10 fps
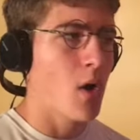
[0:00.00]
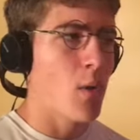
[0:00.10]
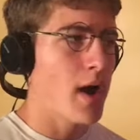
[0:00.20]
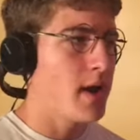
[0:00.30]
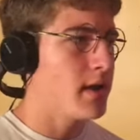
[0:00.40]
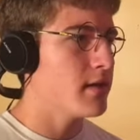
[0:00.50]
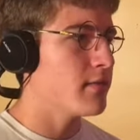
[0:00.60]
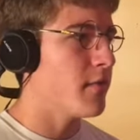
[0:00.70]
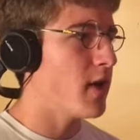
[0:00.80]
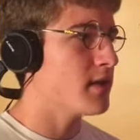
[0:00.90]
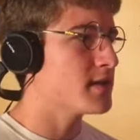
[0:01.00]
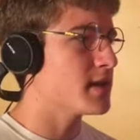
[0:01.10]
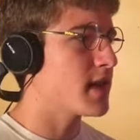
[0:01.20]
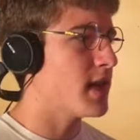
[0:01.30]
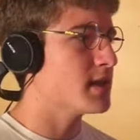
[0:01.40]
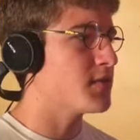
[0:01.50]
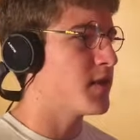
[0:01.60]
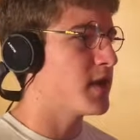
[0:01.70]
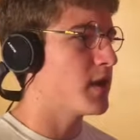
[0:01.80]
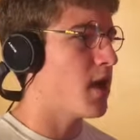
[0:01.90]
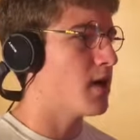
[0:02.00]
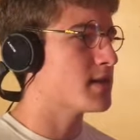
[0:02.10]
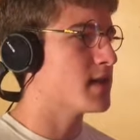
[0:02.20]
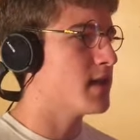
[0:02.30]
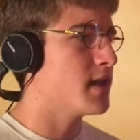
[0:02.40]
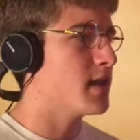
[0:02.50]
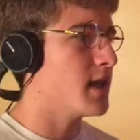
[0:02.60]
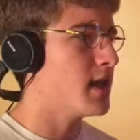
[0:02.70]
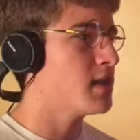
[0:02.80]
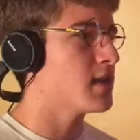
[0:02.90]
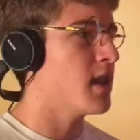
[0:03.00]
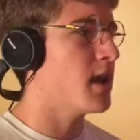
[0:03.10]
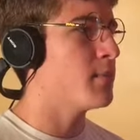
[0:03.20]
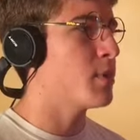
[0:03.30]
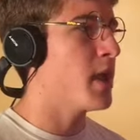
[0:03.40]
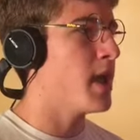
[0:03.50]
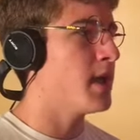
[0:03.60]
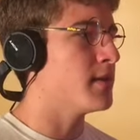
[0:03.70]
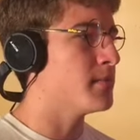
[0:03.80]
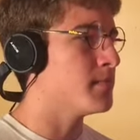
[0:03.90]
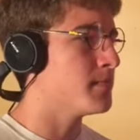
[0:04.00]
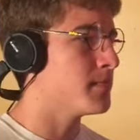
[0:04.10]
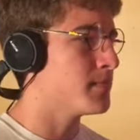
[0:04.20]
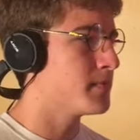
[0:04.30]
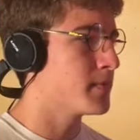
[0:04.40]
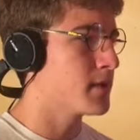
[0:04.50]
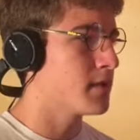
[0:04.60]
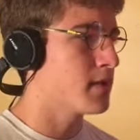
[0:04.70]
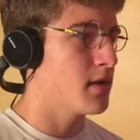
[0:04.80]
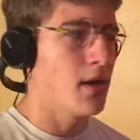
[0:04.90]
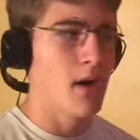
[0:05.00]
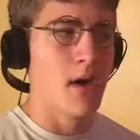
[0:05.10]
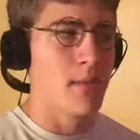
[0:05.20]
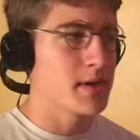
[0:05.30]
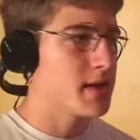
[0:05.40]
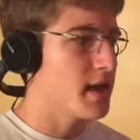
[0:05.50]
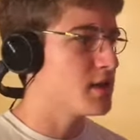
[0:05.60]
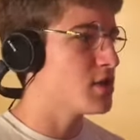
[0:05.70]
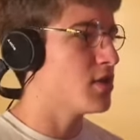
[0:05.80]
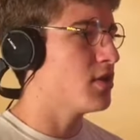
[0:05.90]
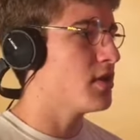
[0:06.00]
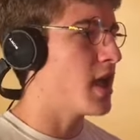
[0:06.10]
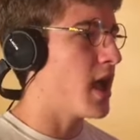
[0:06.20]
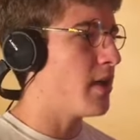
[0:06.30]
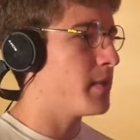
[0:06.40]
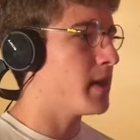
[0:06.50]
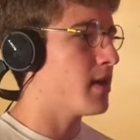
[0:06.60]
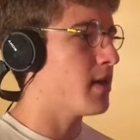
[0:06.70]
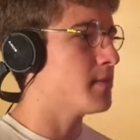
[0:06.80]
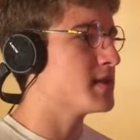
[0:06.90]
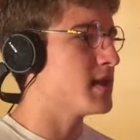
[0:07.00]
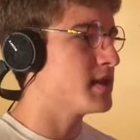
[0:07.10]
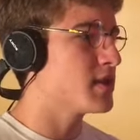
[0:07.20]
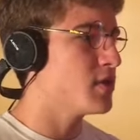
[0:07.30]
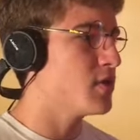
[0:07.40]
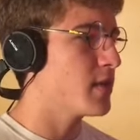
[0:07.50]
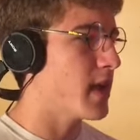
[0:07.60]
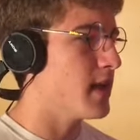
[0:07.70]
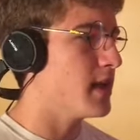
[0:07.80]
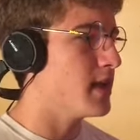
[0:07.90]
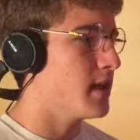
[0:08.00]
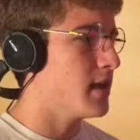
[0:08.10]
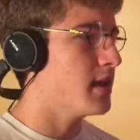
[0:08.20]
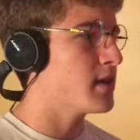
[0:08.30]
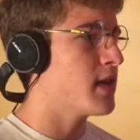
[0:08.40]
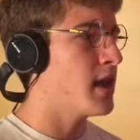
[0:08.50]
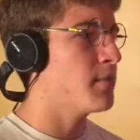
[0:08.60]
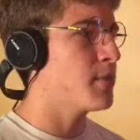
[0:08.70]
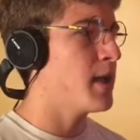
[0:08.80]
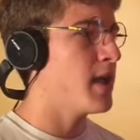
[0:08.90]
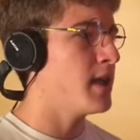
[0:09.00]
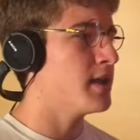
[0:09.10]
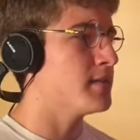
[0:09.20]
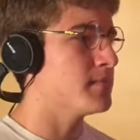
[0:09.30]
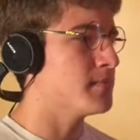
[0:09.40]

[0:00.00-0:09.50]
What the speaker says: When it falls, it gains velocity. Incline plane. Potential now becomes its new Ke. Incline plane.